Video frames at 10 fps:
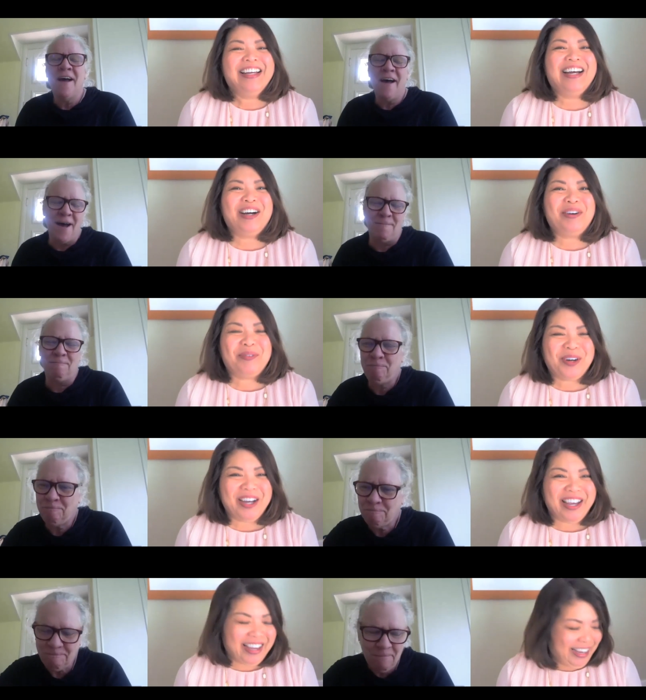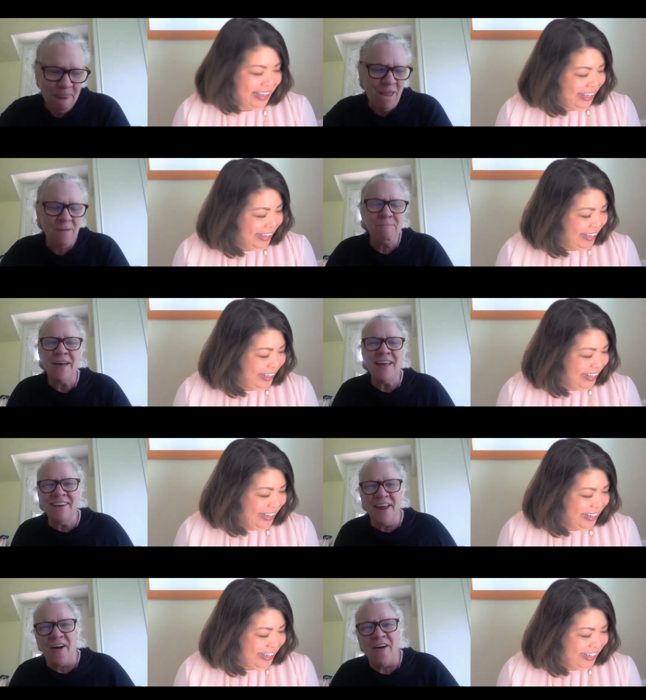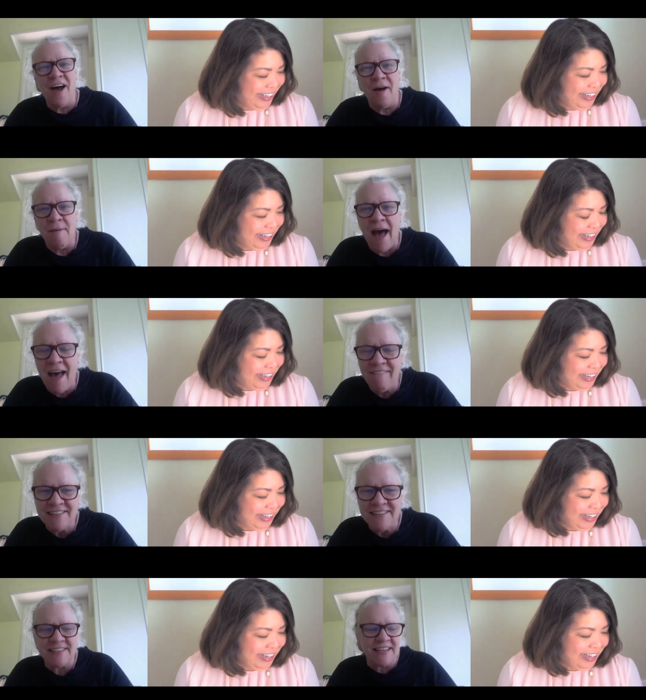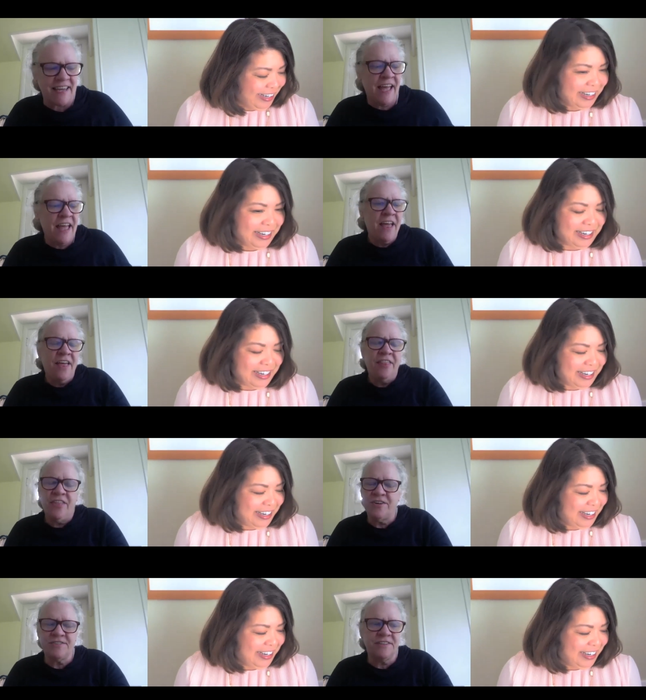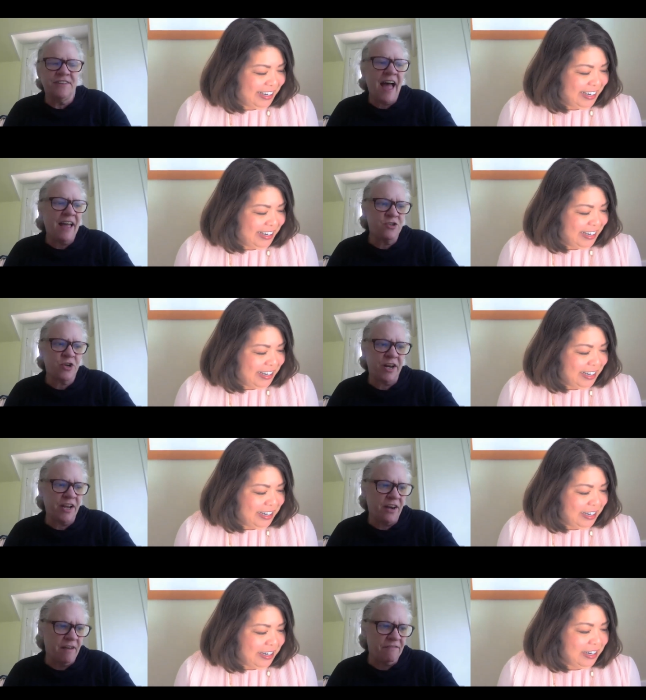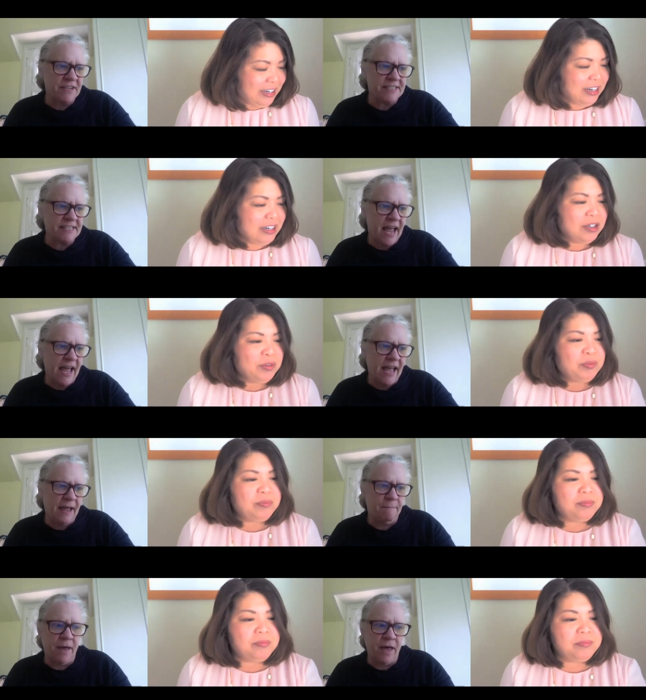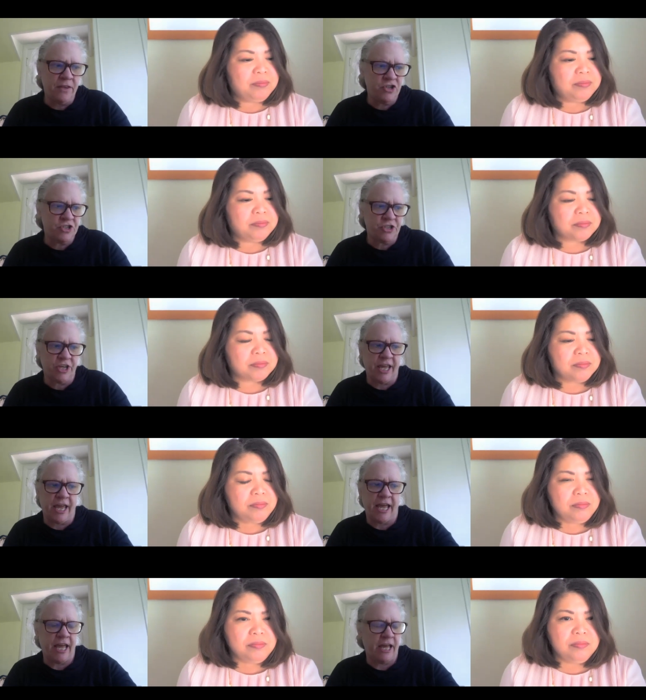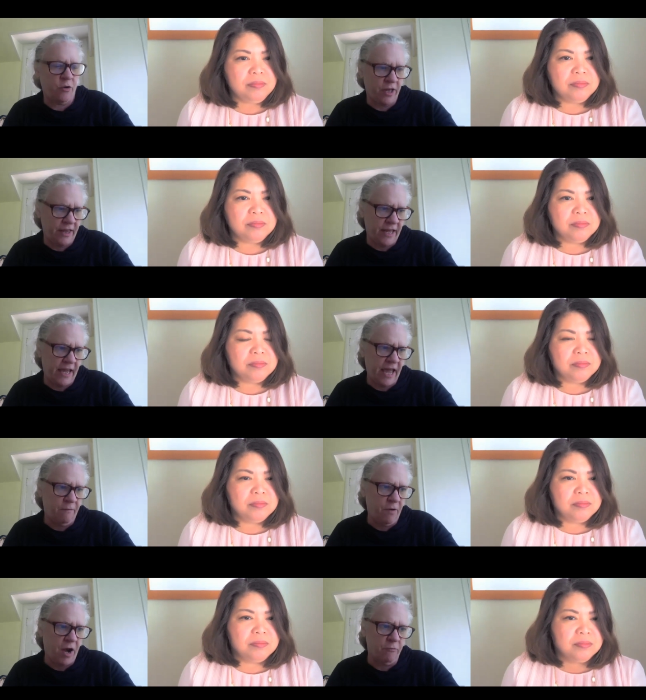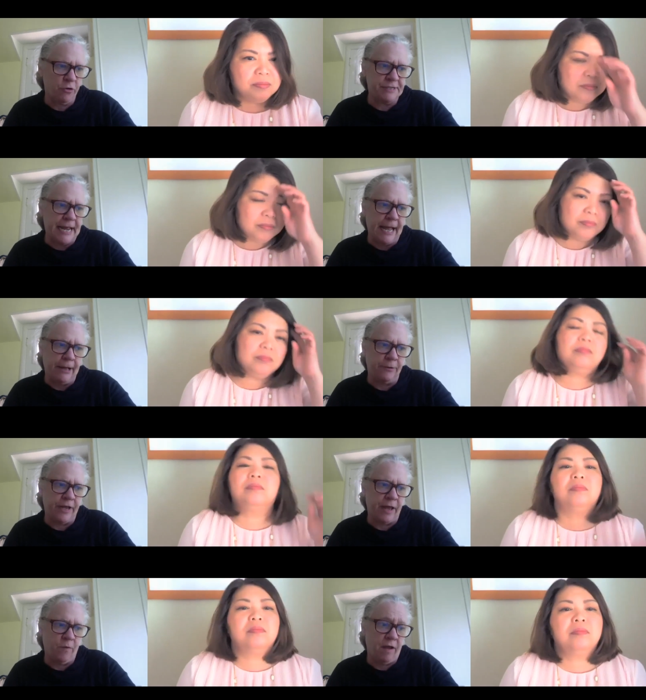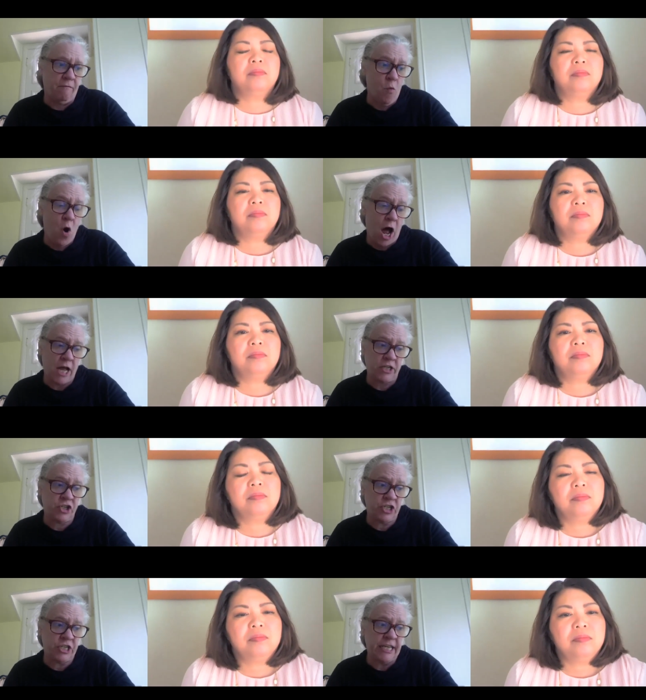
Speaker 1: Um, oh boy! But no, um, obviously there's a lot trending on Netflix. I'm just looking quickly at what I wrote down and what I've watched